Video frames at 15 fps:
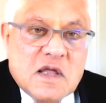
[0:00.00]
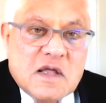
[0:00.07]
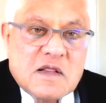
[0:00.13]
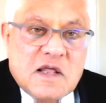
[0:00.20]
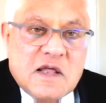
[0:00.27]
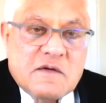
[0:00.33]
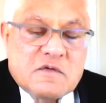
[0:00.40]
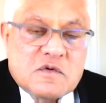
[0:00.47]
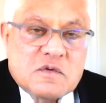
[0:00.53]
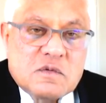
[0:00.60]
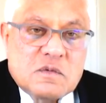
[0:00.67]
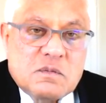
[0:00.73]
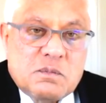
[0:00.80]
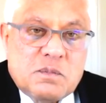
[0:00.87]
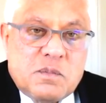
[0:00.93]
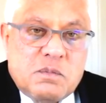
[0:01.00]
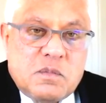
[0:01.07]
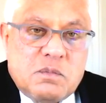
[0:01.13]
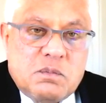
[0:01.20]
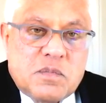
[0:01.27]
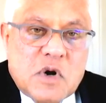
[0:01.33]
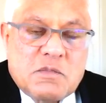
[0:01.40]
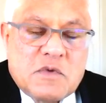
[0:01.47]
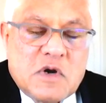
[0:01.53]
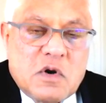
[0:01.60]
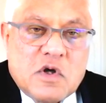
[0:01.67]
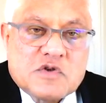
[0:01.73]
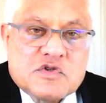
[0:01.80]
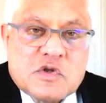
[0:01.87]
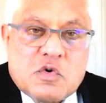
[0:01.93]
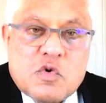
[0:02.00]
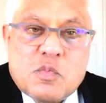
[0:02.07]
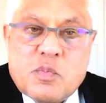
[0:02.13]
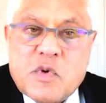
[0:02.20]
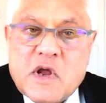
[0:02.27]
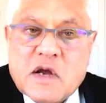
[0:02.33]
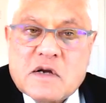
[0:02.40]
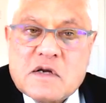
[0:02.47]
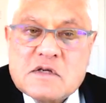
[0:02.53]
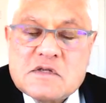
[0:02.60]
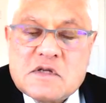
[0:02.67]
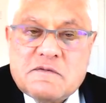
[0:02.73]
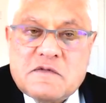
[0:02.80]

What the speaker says: and they have to probably launch their own practice.